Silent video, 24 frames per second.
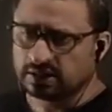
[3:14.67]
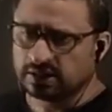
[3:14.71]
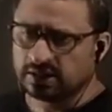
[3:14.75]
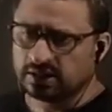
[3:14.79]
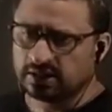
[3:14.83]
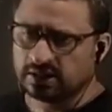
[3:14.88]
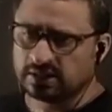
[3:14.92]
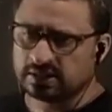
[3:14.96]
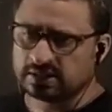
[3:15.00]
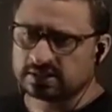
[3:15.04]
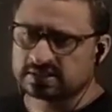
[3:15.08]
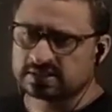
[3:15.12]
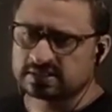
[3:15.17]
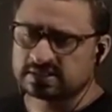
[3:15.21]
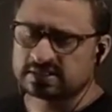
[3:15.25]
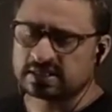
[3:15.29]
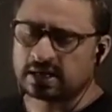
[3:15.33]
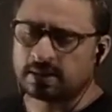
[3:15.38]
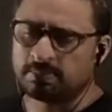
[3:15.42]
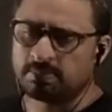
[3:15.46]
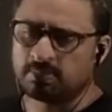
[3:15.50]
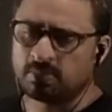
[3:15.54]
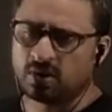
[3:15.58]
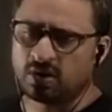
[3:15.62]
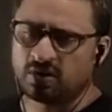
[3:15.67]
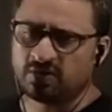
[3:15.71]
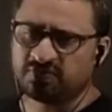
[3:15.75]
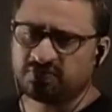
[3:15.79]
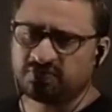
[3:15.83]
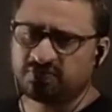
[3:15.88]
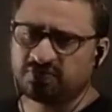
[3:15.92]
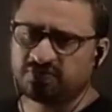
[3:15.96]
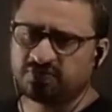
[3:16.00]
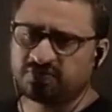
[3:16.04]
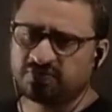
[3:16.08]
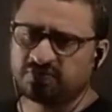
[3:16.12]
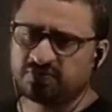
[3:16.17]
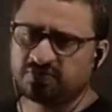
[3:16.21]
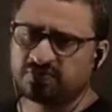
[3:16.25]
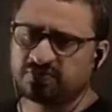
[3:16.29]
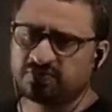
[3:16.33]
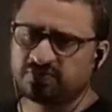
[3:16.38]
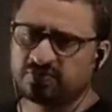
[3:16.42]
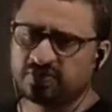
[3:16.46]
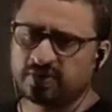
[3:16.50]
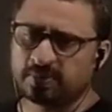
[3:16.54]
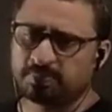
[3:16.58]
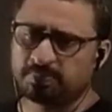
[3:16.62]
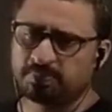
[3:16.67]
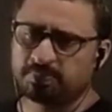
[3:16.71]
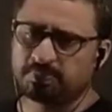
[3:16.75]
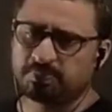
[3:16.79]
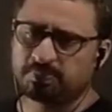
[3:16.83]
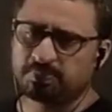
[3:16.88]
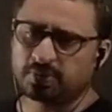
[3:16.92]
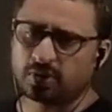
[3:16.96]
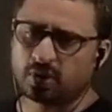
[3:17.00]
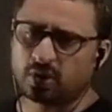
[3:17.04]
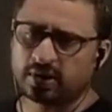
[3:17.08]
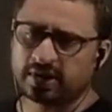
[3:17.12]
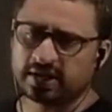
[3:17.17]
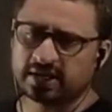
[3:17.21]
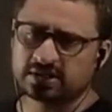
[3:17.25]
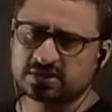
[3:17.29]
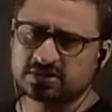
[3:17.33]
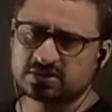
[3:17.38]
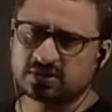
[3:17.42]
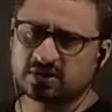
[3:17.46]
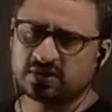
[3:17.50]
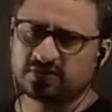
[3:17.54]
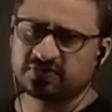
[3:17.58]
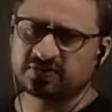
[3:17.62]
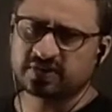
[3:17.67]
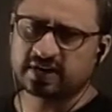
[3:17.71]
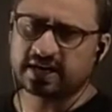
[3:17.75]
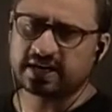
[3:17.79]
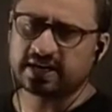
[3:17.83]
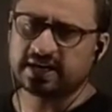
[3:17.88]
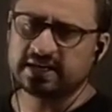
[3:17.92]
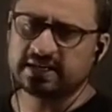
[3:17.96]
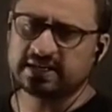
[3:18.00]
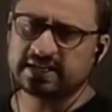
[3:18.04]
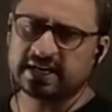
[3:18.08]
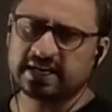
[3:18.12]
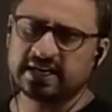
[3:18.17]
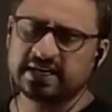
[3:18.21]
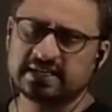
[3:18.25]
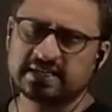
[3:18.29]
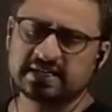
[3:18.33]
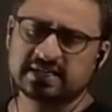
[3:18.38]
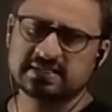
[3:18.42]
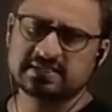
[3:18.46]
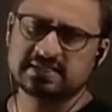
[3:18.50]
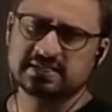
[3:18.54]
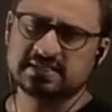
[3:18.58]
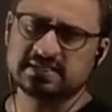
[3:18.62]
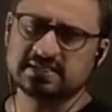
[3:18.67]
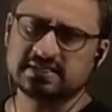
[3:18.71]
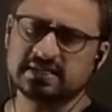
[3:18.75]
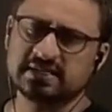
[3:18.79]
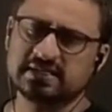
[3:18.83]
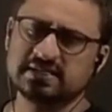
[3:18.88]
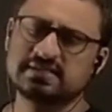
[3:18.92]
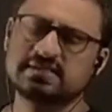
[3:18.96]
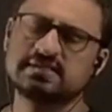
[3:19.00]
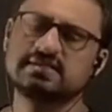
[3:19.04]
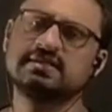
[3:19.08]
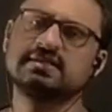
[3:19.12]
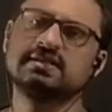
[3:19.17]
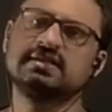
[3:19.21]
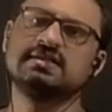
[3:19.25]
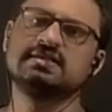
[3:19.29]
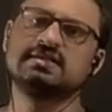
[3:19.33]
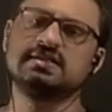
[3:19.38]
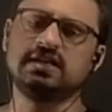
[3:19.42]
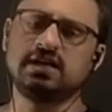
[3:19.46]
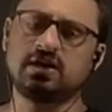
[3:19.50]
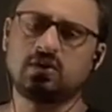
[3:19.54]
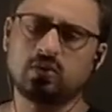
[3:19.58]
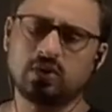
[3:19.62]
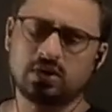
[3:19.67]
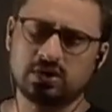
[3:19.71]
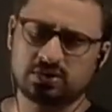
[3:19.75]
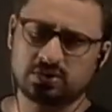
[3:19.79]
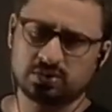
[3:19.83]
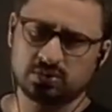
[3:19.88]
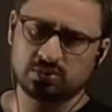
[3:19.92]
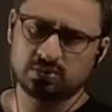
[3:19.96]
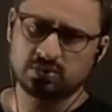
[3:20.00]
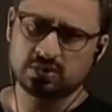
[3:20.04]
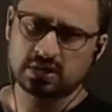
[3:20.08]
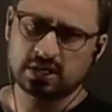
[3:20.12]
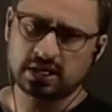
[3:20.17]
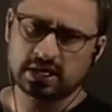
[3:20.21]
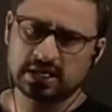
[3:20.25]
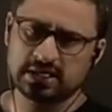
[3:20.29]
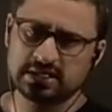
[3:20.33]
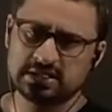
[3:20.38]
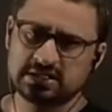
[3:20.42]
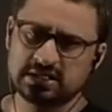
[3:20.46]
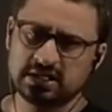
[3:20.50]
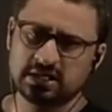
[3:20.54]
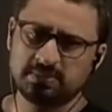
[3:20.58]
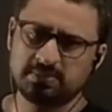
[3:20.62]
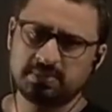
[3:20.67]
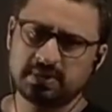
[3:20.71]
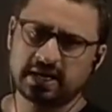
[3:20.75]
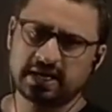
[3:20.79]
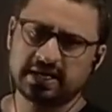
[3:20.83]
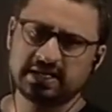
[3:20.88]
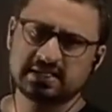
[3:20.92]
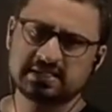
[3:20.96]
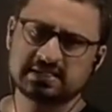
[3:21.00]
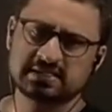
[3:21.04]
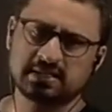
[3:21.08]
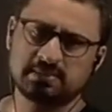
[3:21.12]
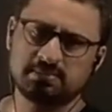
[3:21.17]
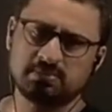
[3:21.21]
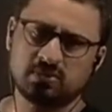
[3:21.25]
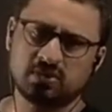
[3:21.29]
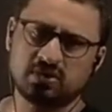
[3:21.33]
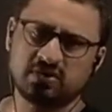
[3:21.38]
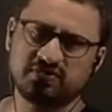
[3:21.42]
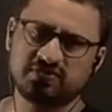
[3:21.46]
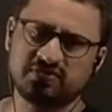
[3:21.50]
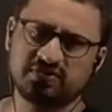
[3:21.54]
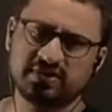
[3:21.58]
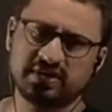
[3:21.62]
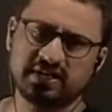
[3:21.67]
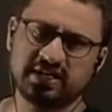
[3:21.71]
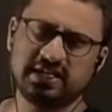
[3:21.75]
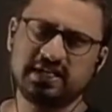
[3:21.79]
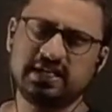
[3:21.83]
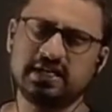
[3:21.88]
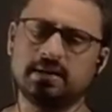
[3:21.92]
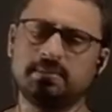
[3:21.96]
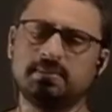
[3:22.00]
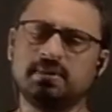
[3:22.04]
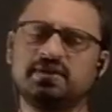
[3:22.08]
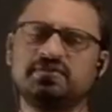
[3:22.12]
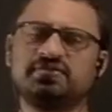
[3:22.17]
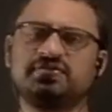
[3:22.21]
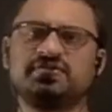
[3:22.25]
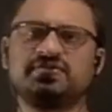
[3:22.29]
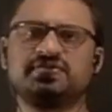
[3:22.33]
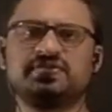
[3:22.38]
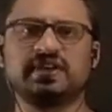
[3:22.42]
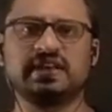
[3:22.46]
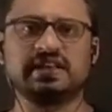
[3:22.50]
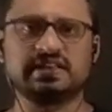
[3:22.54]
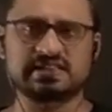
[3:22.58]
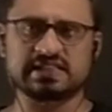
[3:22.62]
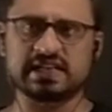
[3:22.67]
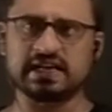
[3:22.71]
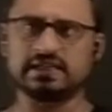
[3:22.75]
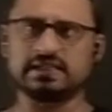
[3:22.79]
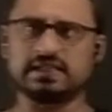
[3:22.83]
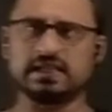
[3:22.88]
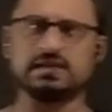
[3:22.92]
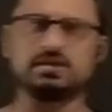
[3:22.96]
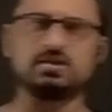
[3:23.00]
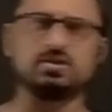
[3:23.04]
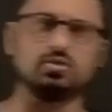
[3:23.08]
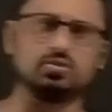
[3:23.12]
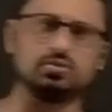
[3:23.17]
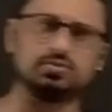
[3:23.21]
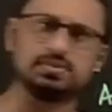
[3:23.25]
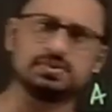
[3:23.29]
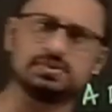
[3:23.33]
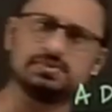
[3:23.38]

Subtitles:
the sum of the product of current and resistance is equal to algebraic sum of EMF inside that